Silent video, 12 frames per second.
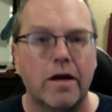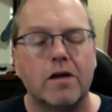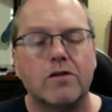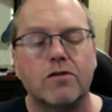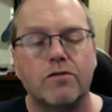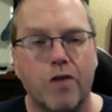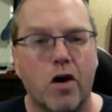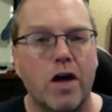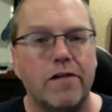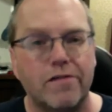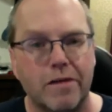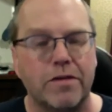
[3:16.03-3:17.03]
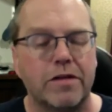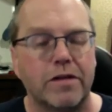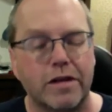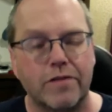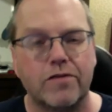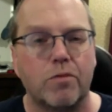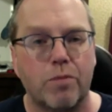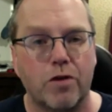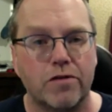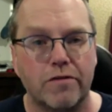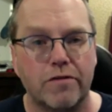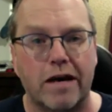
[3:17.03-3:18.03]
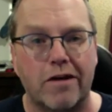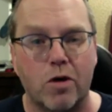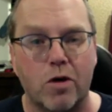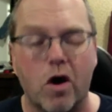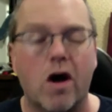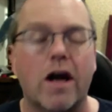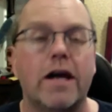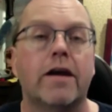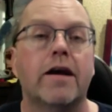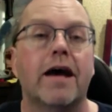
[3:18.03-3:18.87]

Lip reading: to find something that gives you a positive ROI,